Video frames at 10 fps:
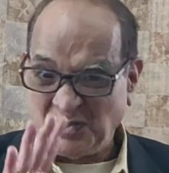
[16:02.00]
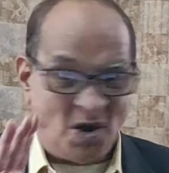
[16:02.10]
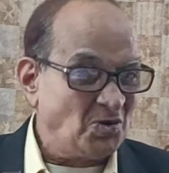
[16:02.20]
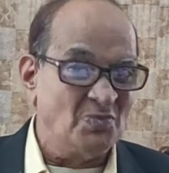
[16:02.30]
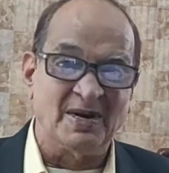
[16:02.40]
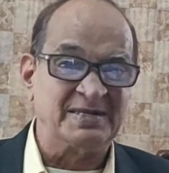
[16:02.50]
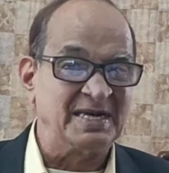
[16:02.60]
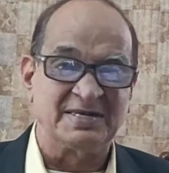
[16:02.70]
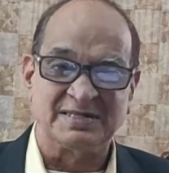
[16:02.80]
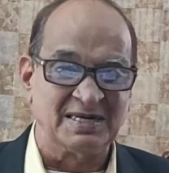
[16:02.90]

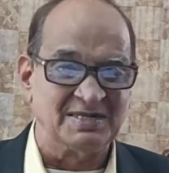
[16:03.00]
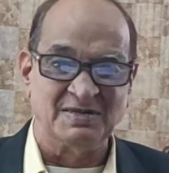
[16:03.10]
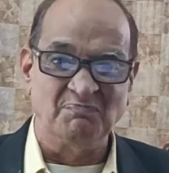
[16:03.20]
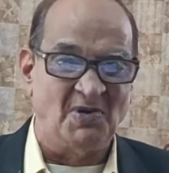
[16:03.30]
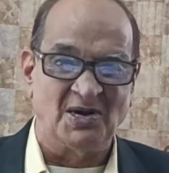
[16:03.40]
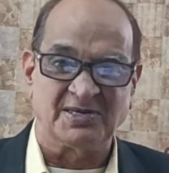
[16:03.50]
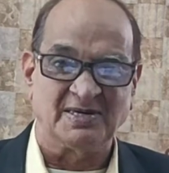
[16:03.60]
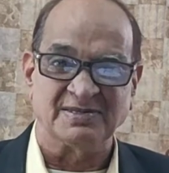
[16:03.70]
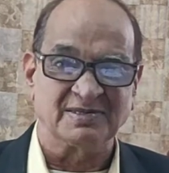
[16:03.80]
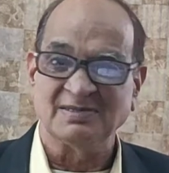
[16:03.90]
Documentation is
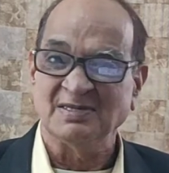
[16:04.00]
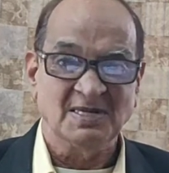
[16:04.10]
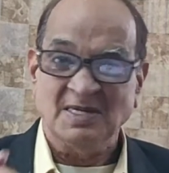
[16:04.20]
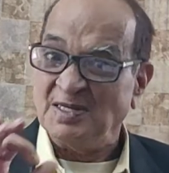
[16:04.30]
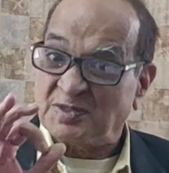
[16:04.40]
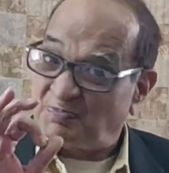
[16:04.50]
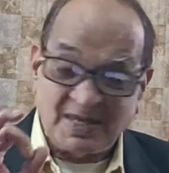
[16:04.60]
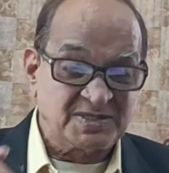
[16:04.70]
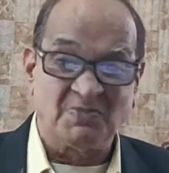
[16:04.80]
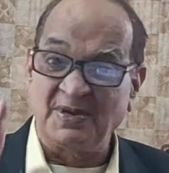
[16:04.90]
important.
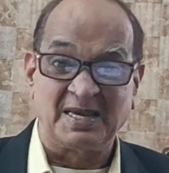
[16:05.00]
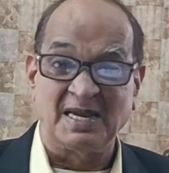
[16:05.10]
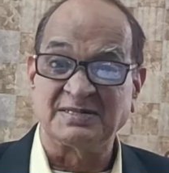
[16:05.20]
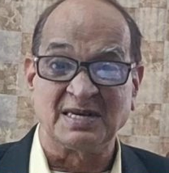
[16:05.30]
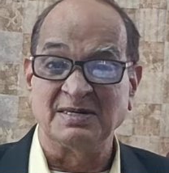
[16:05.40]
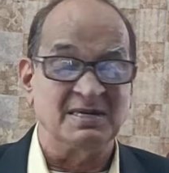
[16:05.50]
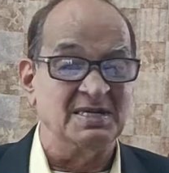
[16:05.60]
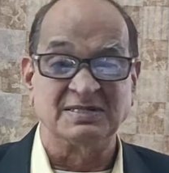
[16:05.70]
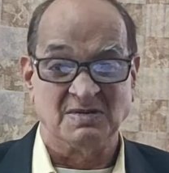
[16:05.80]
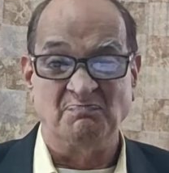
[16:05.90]
Specification
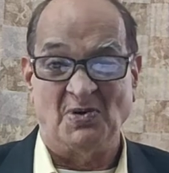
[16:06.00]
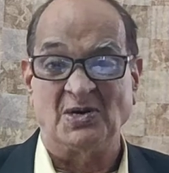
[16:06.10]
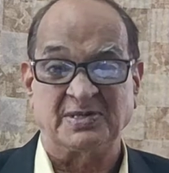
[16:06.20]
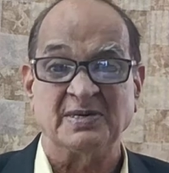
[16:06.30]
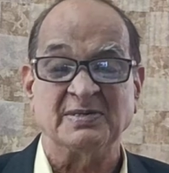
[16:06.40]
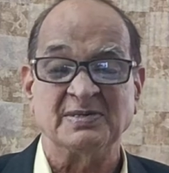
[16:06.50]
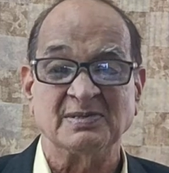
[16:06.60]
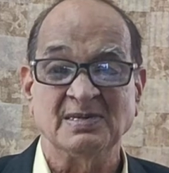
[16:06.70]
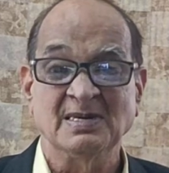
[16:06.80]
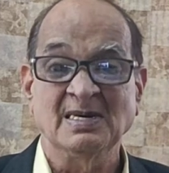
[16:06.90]
is important.
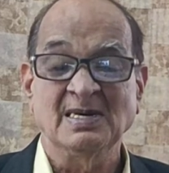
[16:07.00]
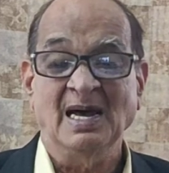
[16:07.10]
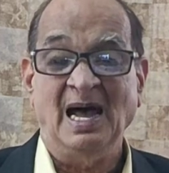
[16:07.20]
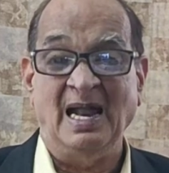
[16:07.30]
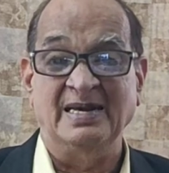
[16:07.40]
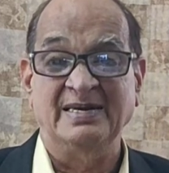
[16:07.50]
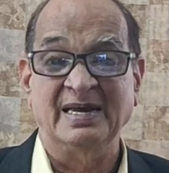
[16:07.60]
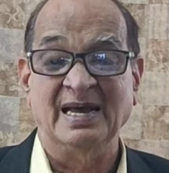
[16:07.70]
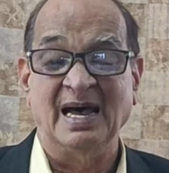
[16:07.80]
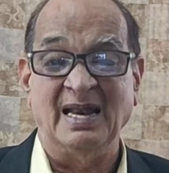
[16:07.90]
And
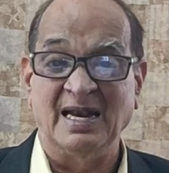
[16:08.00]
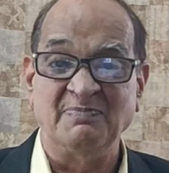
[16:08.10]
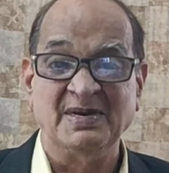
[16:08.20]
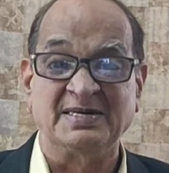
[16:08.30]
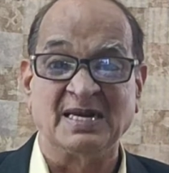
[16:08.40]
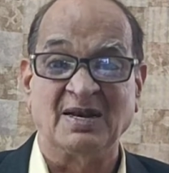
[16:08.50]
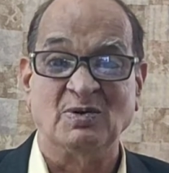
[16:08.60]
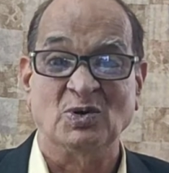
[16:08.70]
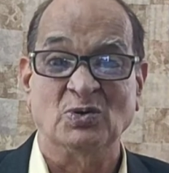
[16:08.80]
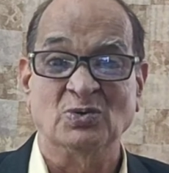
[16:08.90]
uh, let me tell
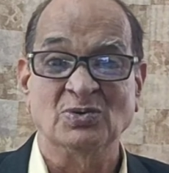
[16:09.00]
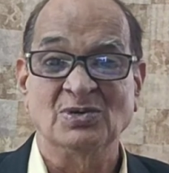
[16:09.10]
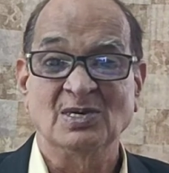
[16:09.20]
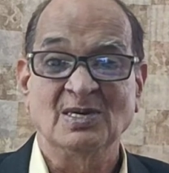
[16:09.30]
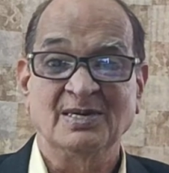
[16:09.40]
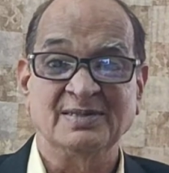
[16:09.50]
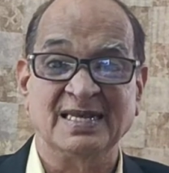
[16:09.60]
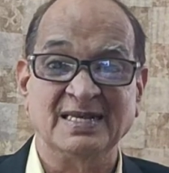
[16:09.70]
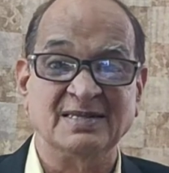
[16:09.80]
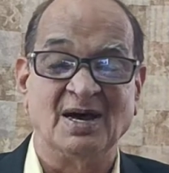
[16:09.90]
you,
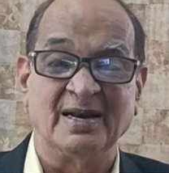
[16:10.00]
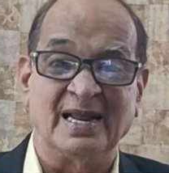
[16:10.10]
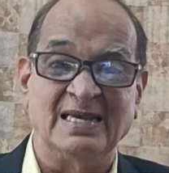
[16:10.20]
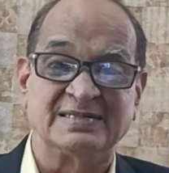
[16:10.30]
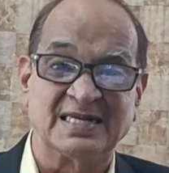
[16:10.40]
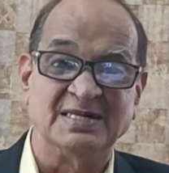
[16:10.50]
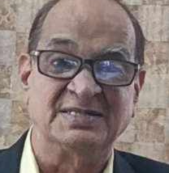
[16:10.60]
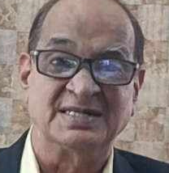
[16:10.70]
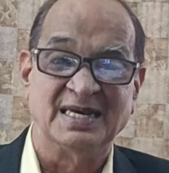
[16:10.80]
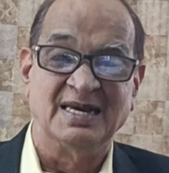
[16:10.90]
these are
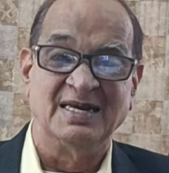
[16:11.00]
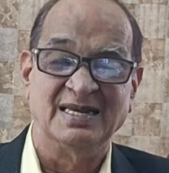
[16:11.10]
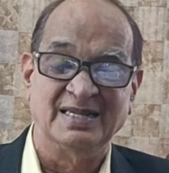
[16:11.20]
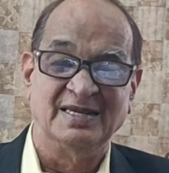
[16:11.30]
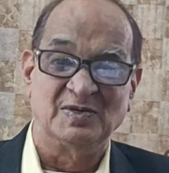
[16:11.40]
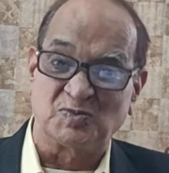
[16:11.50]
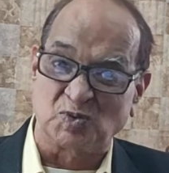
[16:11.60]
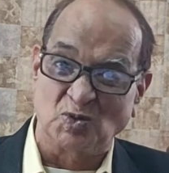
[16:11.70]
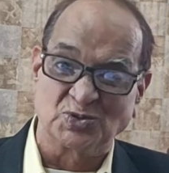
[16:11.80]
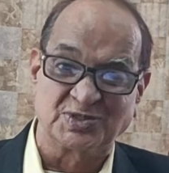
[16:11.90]
essentially the
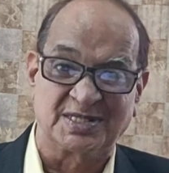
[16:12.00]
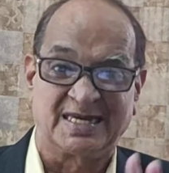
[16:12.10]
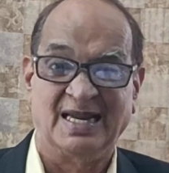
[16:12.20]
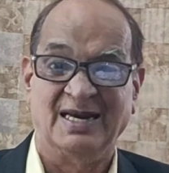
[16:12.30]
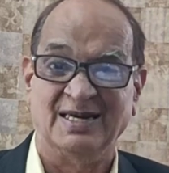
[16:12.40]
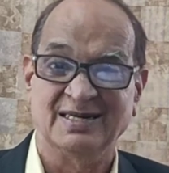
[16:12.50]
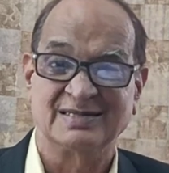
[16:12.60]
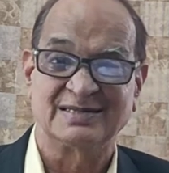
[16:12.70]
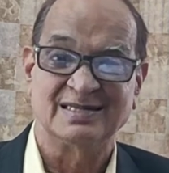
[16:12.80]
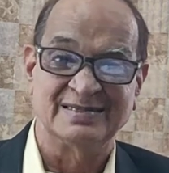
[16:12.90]
two
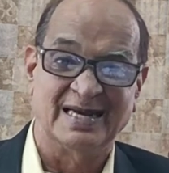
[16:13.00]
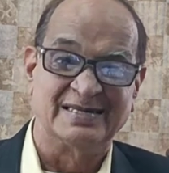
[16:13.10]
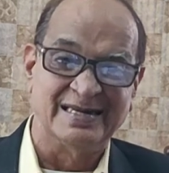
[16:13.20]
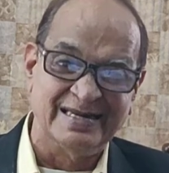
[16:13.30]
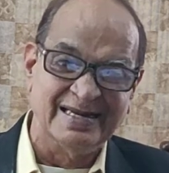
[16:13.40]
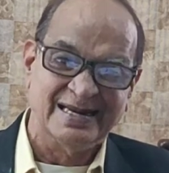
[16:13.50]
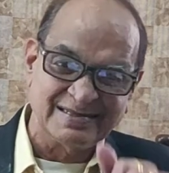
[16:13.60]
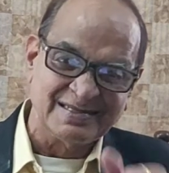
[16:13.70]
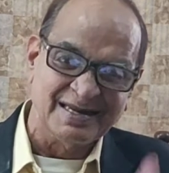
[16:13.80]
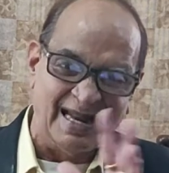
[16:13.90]
skills that
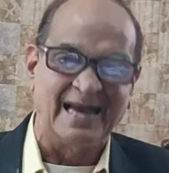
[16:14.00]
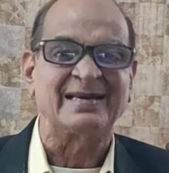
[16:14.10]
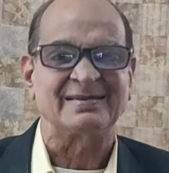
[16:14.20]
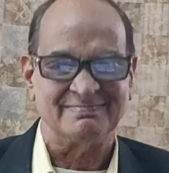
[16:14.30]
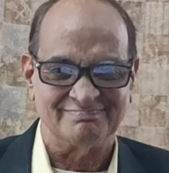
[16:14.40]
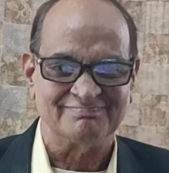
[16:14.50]
Indians lack